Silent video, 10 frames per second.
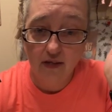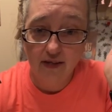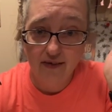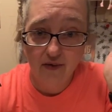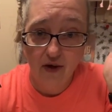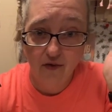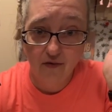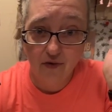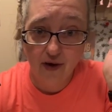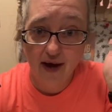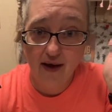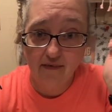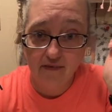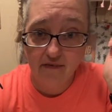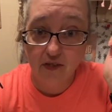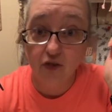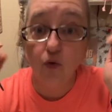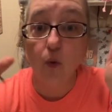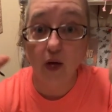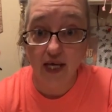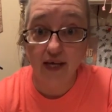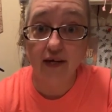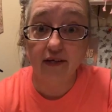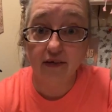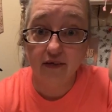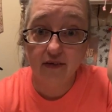a little over half of a twin